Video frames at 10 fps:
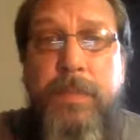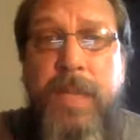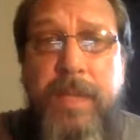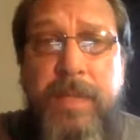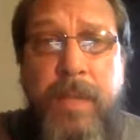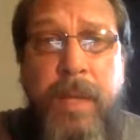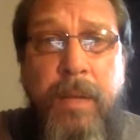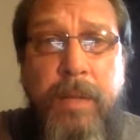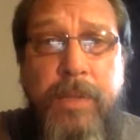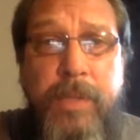kids said I
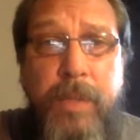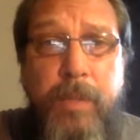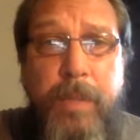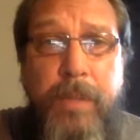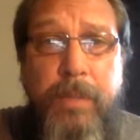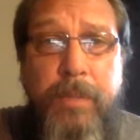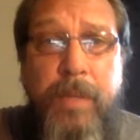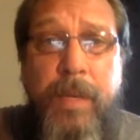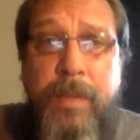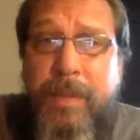look stupid.
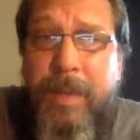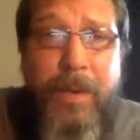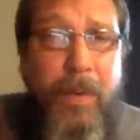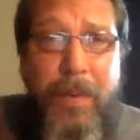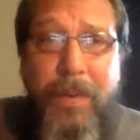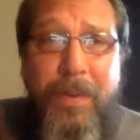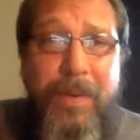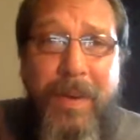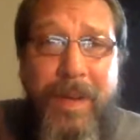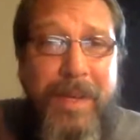So
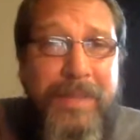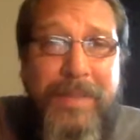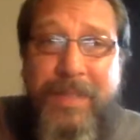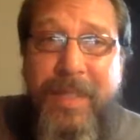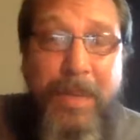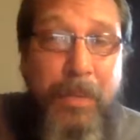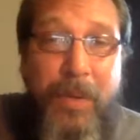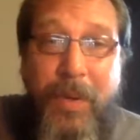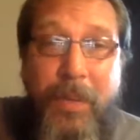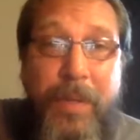I just keep
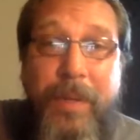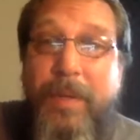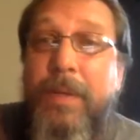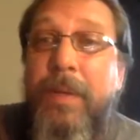growing it.